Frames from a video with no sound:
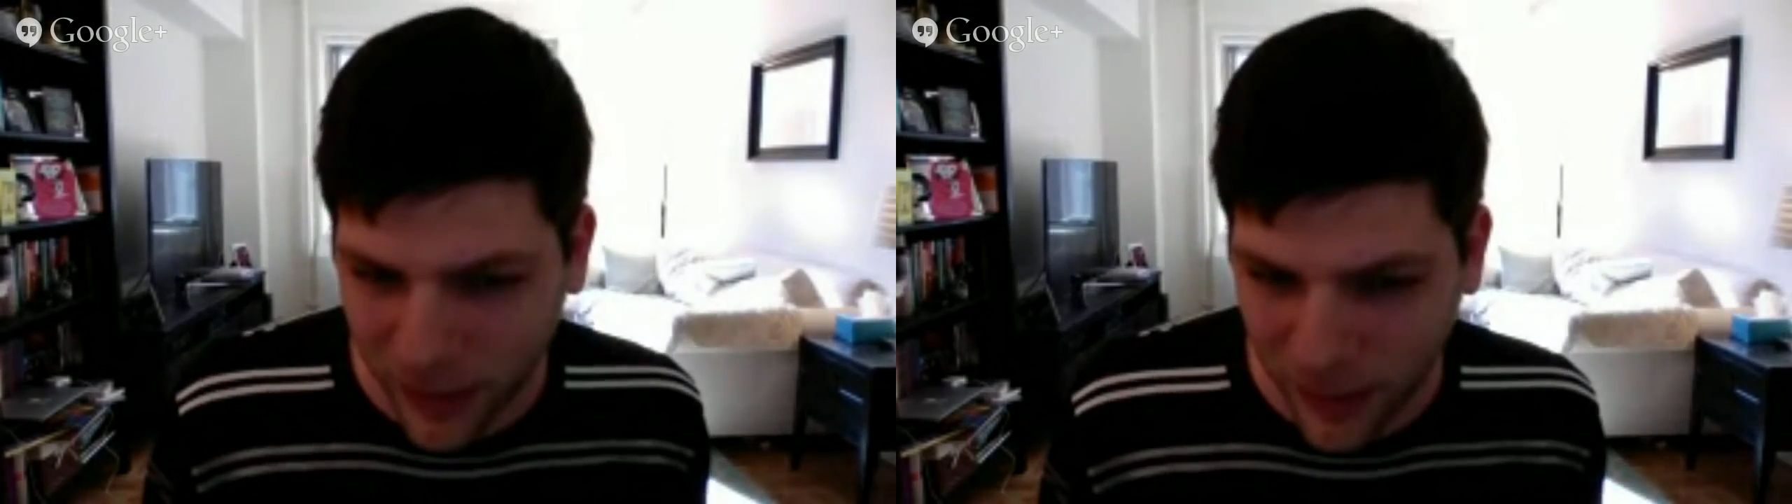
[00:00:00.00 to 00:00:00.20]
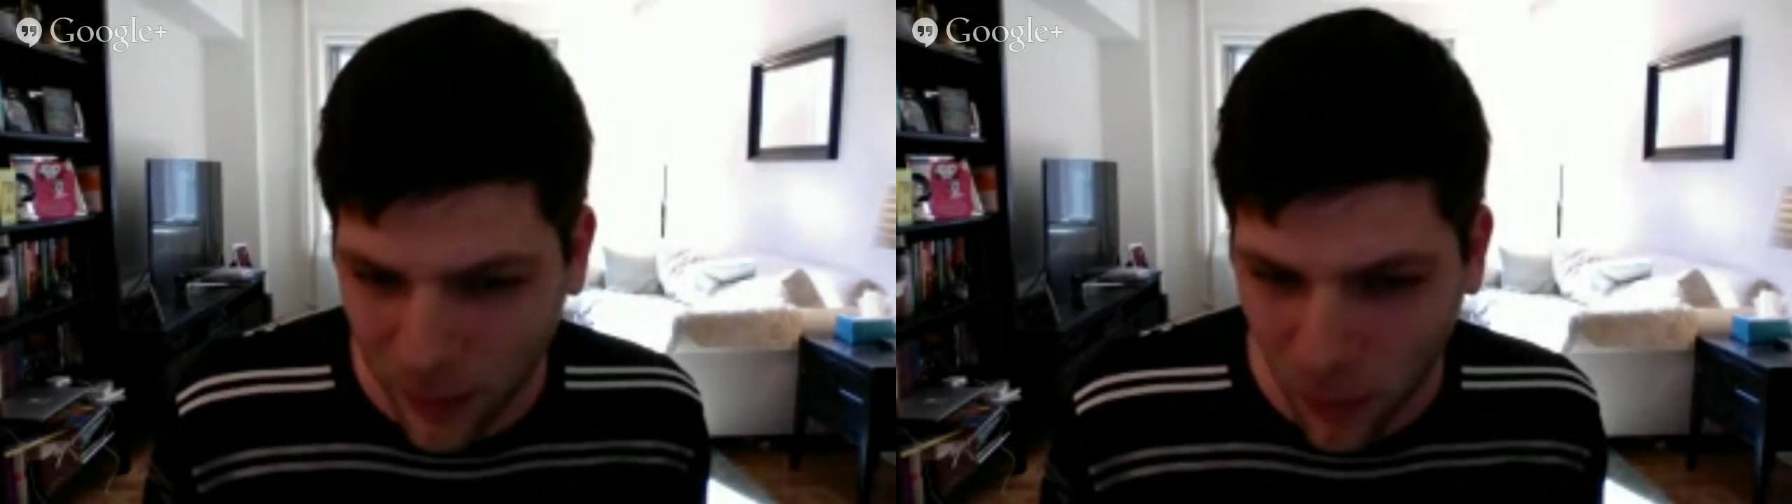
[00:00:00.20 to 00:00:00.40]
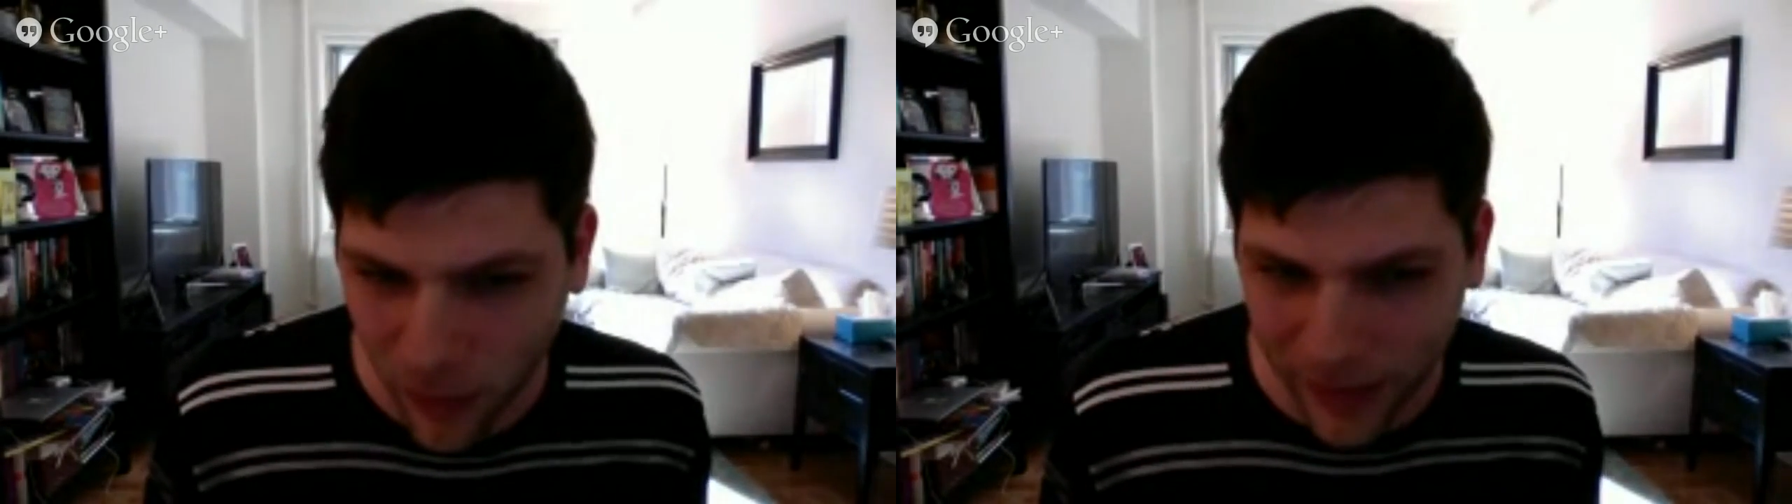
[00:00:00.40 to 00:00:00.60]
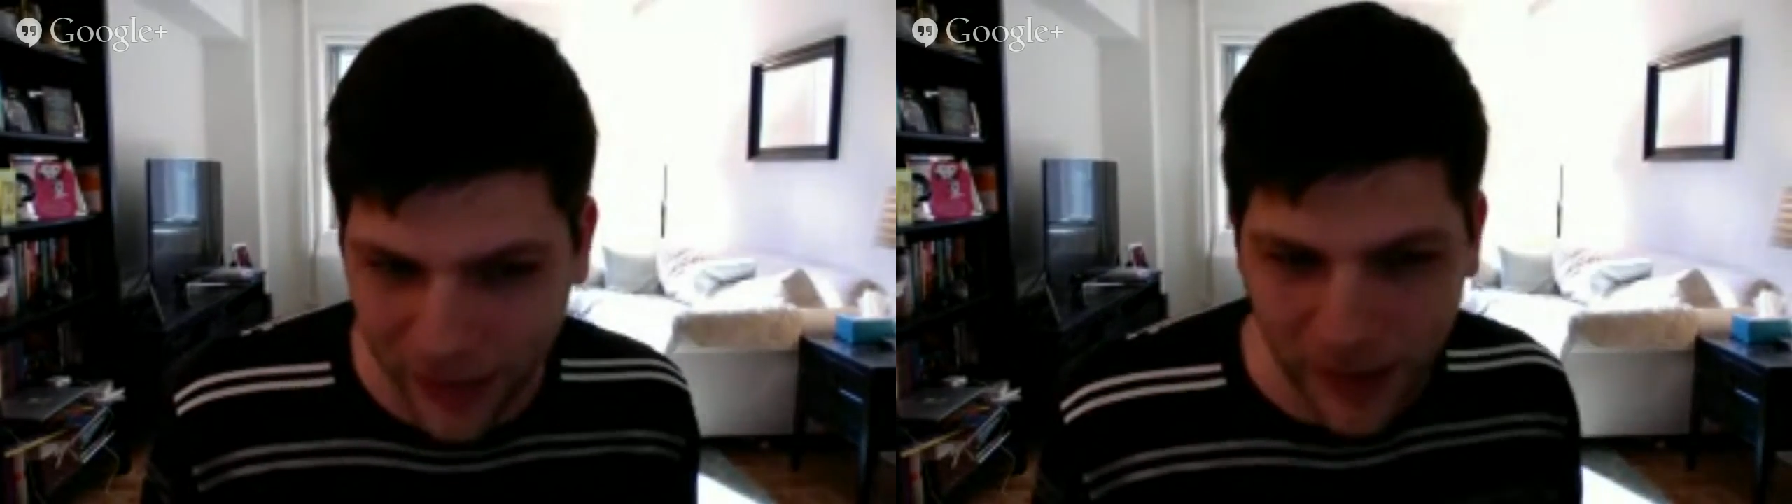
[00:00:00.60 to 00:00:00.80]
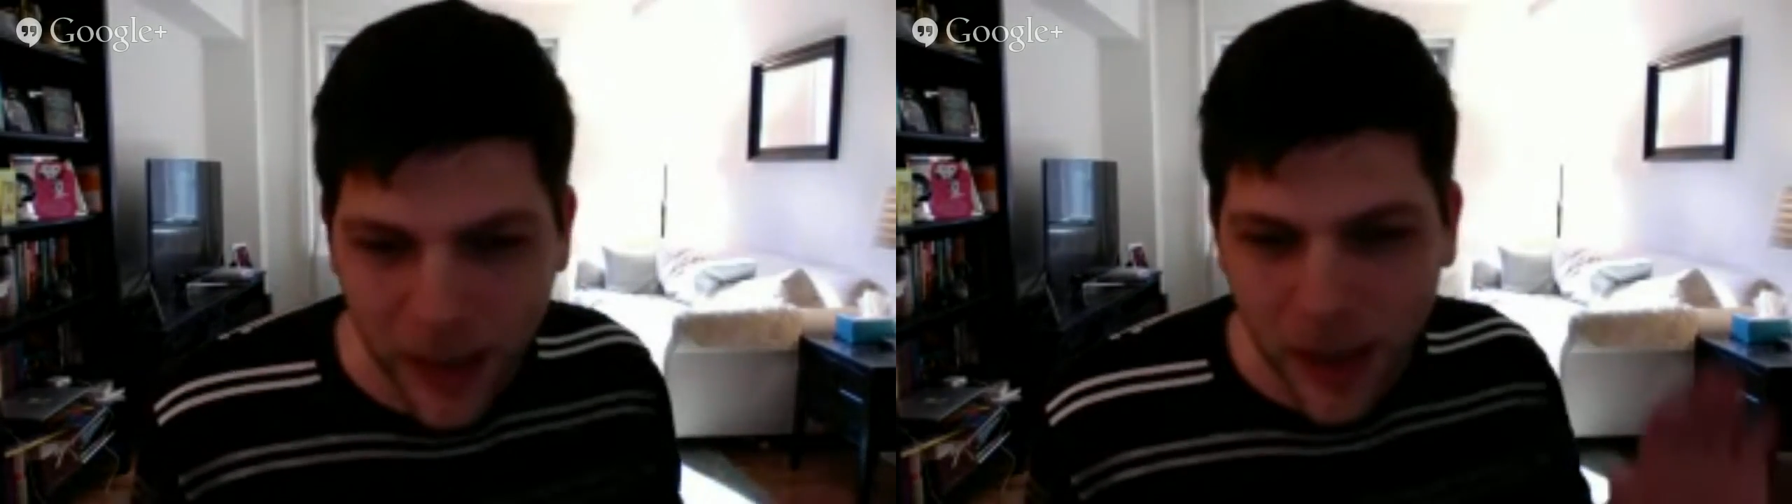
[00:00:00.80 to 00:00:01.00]
the truck
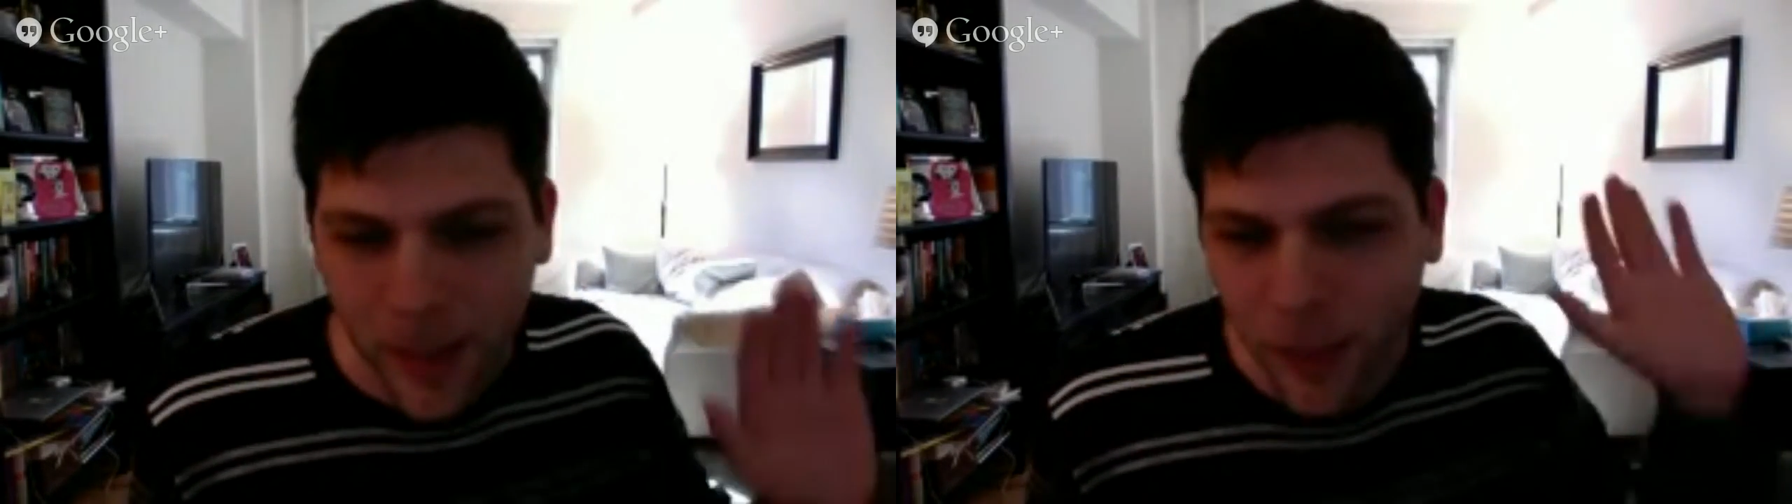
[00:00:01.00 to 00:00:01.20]
anymore,